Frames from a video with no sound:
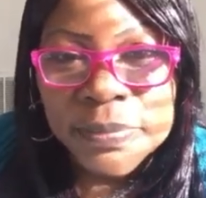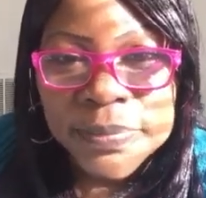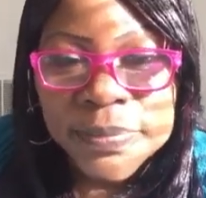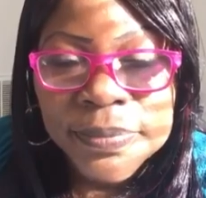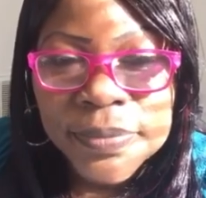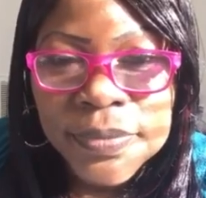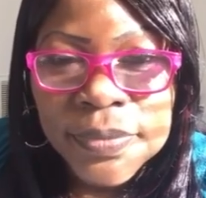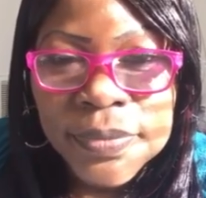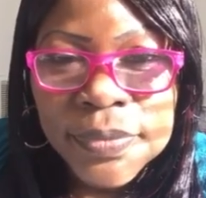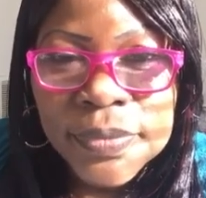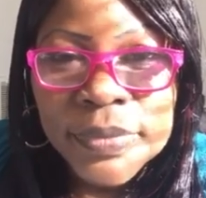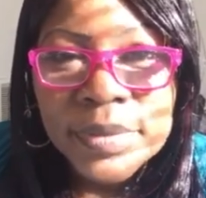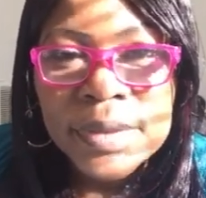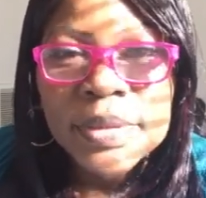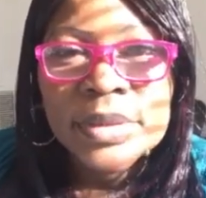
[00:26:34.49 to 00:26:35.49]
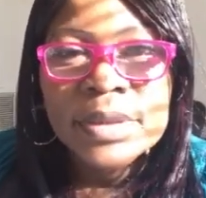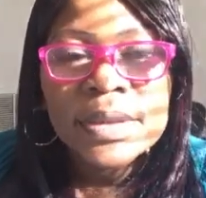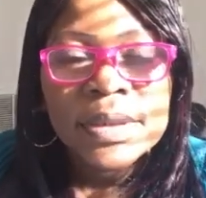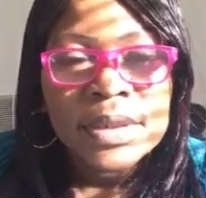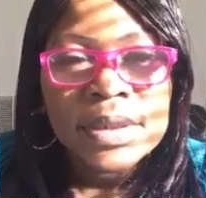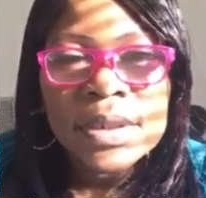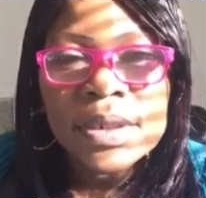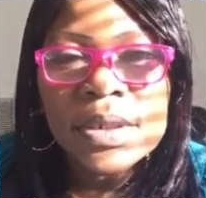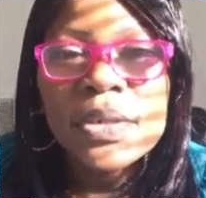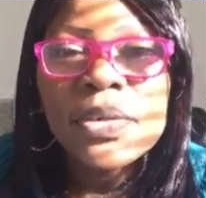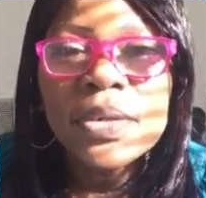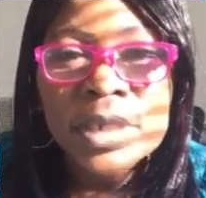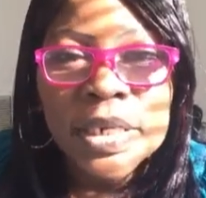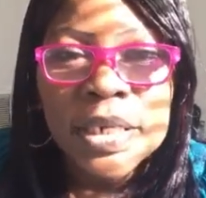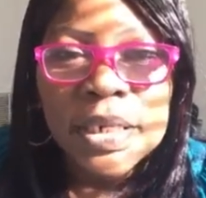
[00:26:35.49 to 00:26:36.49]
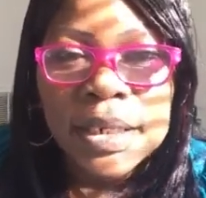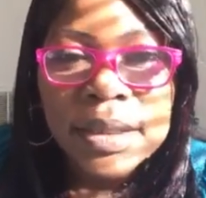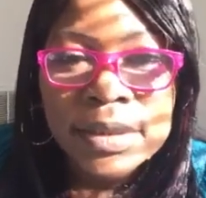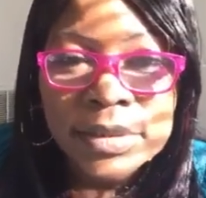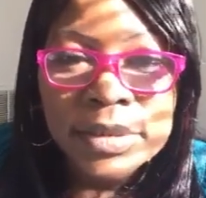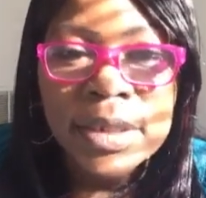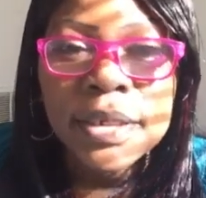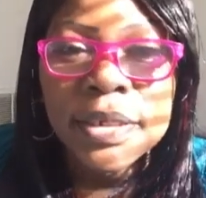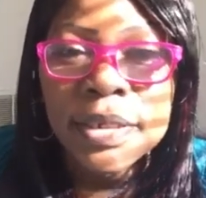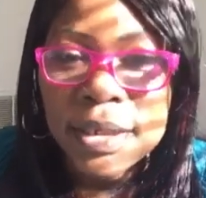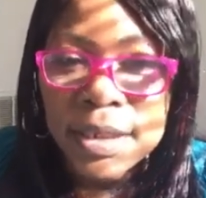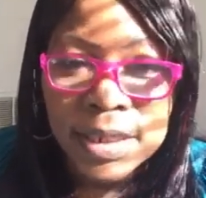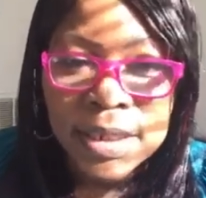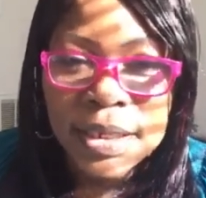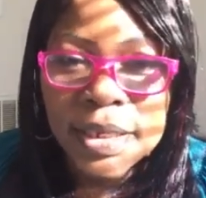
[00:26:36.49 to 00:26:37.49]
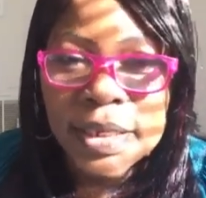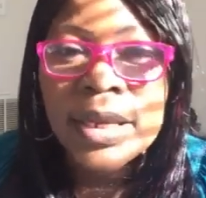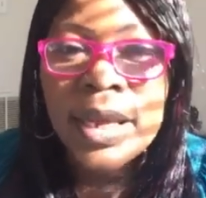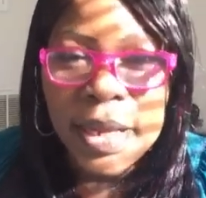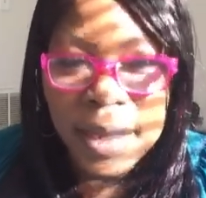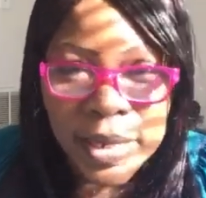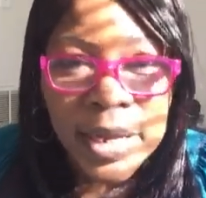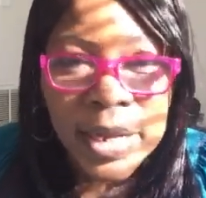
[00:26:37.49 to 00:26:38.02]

Okay. I'll accept that.